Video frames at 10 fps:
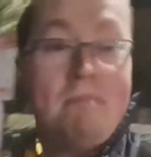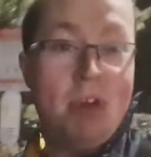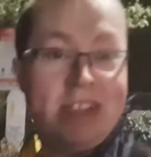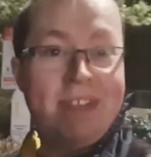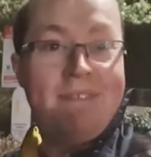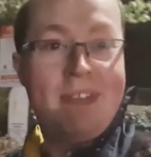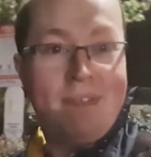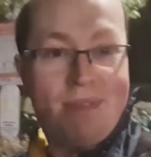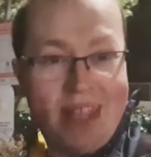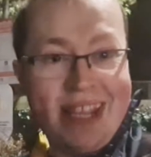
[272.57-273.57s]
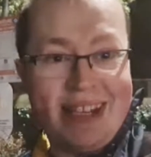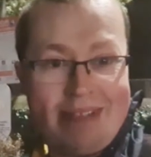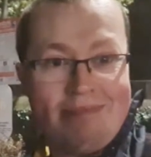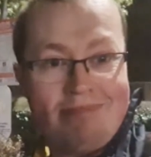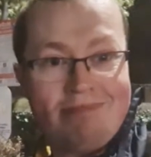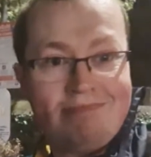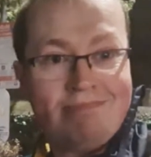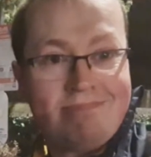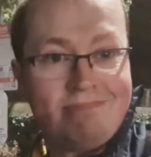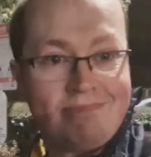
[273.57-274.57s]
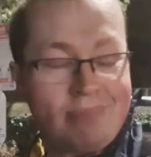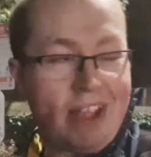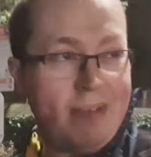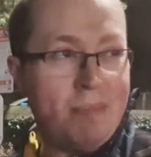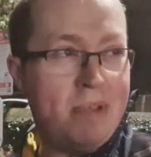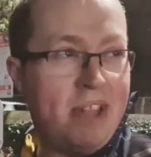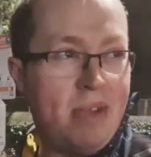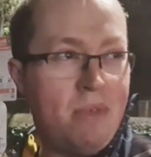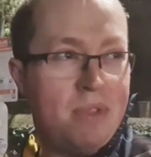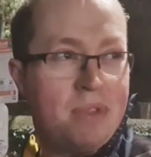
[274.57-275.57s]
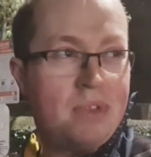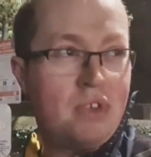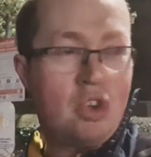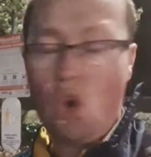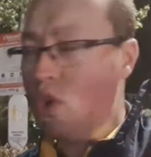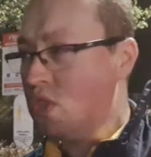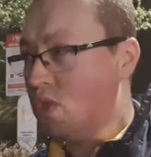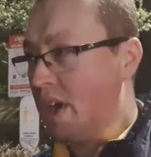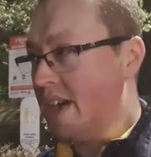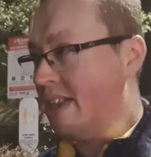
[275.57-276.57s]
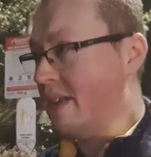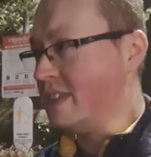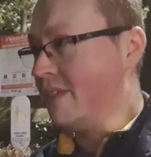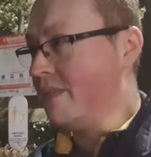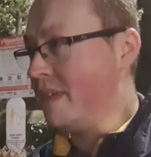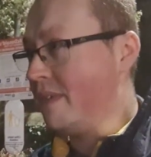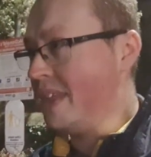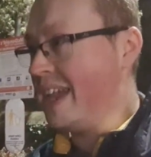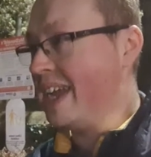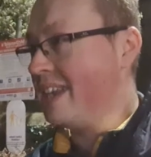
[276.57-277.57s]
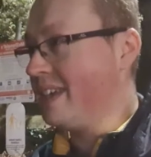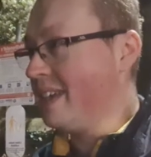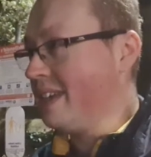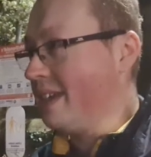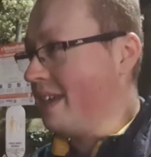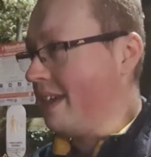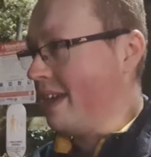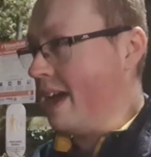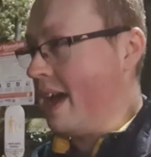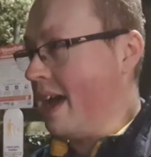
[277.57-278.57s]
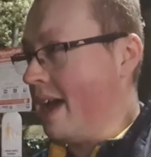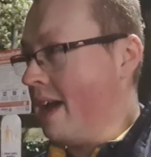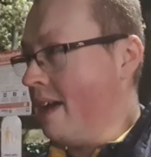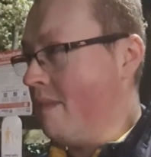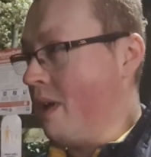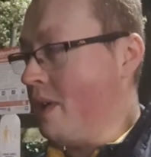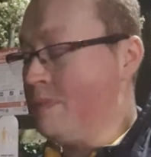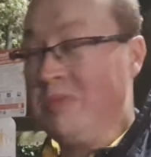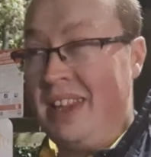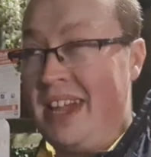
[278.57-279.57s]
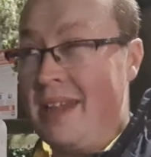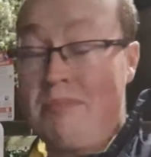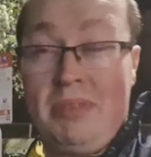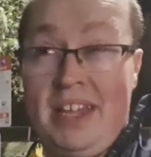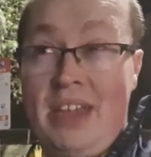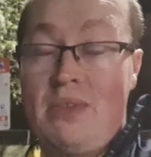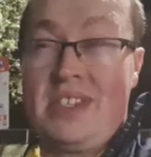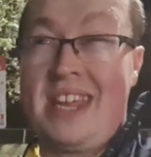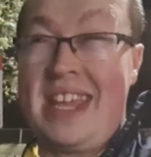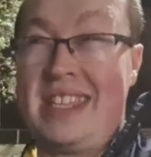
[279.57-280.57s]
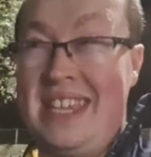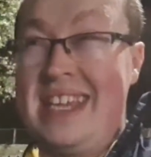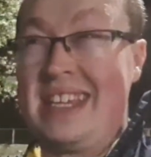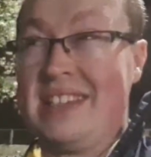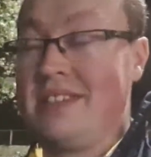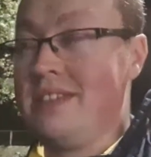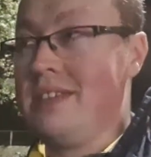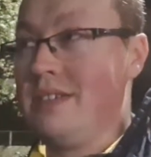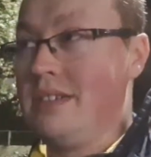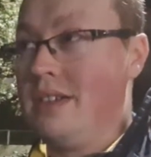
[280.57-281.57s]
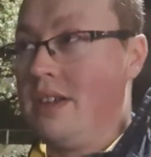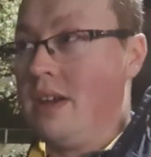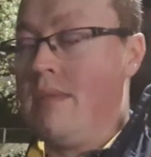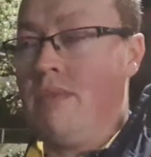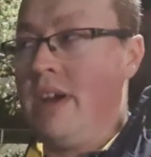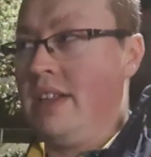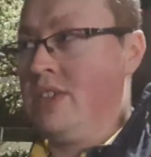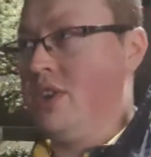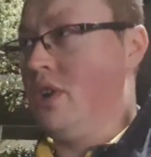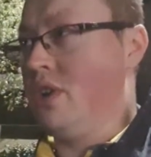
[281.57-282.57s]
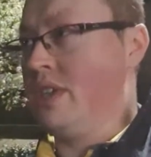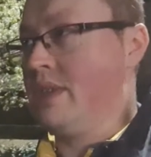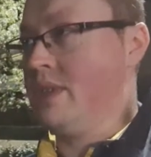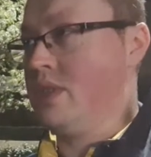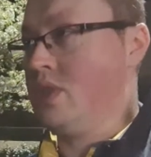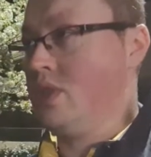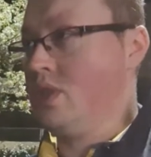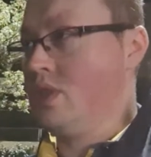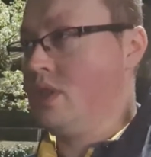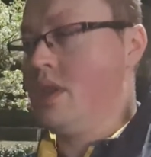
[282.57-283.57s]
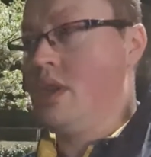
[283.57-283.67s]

but it's a 15. I remember like with Ghost Rider, that was a 15. What else? Blade was an 18, and rightly so, because it was just